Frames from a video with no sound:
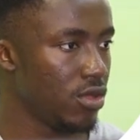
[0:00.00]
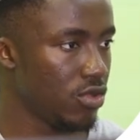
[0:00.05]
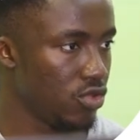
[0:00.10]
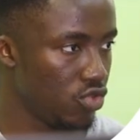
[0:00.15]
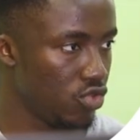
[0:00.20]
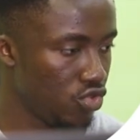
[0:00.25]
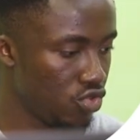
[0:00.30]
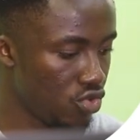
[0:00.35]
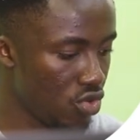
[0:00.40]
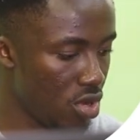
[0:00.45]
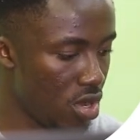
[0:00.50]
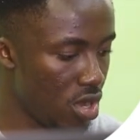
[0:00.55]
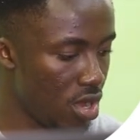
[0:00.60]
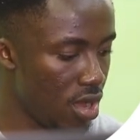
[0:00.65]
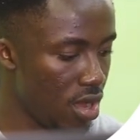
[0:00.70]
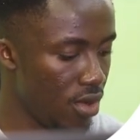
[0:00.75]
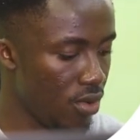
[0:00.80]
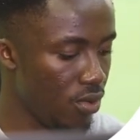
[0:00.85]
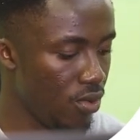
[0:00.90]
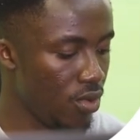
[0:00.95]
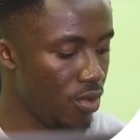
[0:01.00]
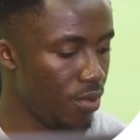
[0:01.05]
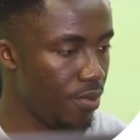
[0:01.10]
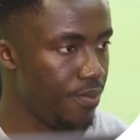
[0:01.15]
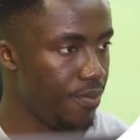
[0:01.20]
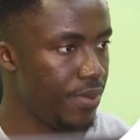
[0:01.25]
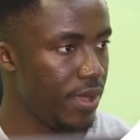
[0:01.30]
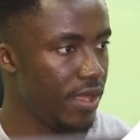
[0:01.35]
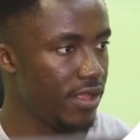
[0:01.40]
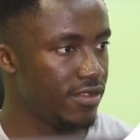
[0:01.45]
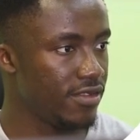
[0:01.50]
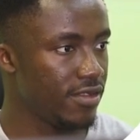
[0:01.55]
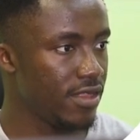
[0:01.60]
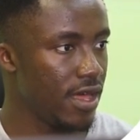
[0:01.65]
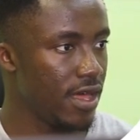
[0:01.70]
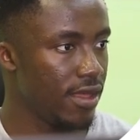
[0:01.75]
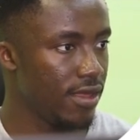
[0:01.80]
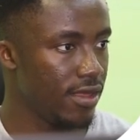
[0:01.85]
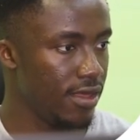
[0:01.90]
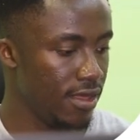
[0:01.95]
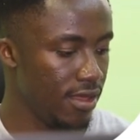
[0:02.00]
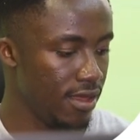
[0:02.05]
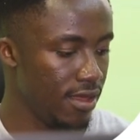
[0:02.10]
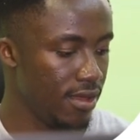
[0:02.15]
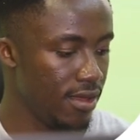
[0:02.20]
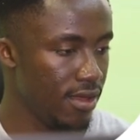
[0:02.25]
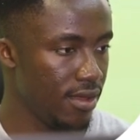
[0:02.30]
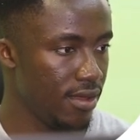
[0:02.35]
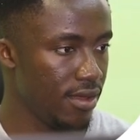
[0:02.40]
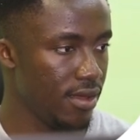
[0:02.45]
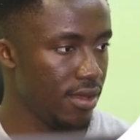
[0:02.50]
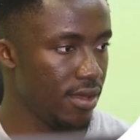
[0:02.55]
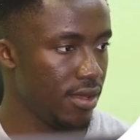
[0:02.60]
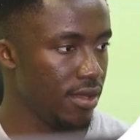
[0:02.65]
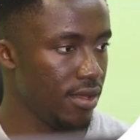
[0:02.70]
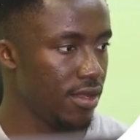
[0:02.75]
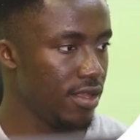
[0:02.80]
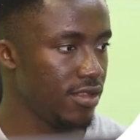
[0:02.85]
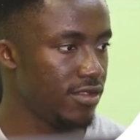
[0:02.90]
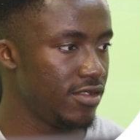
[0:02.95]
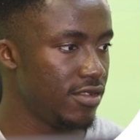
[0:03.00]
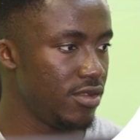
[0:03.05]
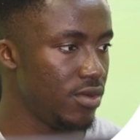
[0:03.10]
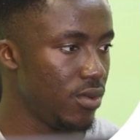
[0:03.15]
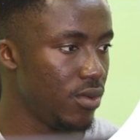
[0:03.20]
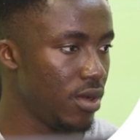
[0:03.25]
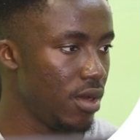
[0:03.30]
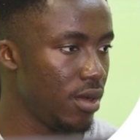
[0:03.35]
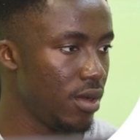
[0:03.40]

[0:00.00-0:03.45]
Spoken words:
so I will paste that here. Let's see what